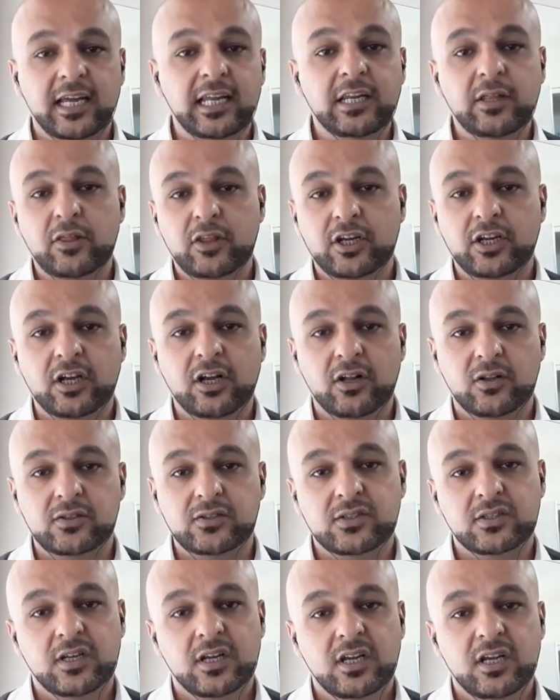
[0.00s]
anything
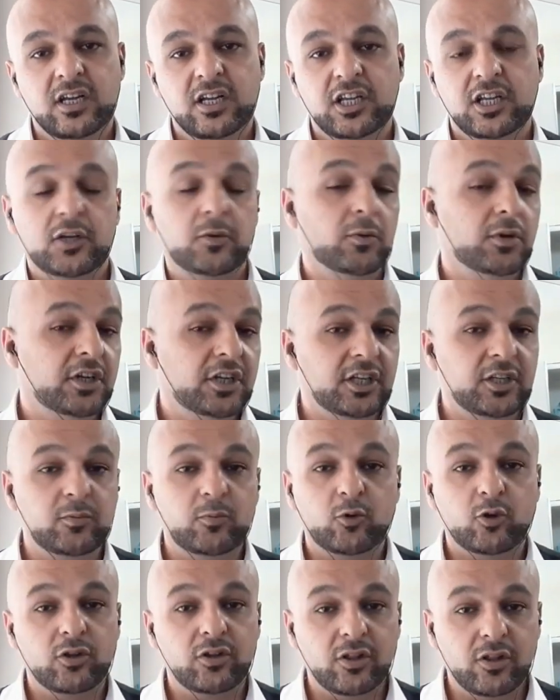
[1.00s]
else, you will need
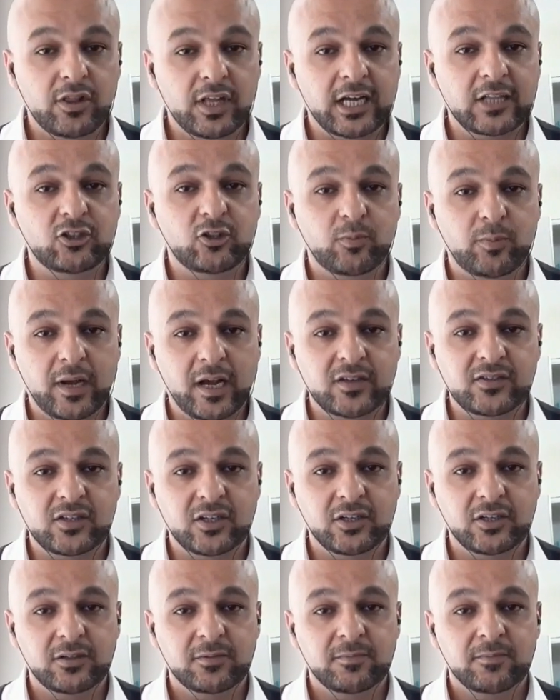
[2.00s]
more than that to pass it.